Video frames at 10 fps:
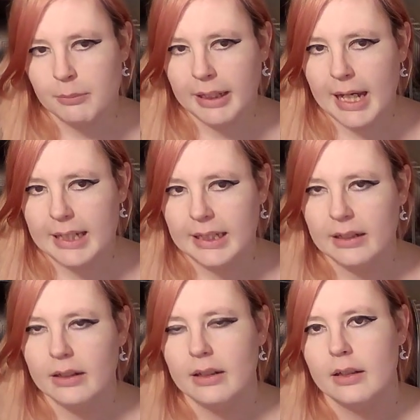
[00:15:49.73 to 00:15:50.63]

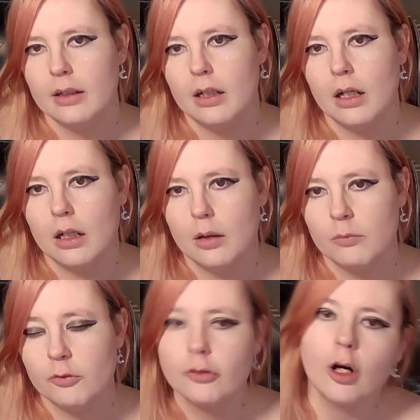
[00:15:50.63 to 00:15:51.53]
mechanic
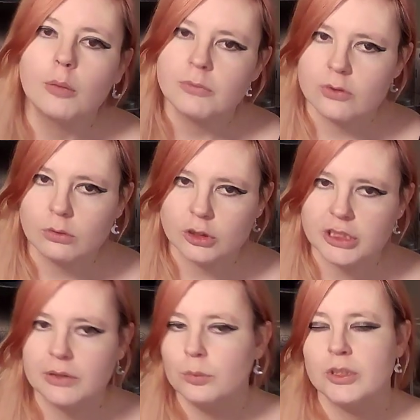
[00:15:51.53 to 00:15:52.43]
from Sword and Shield,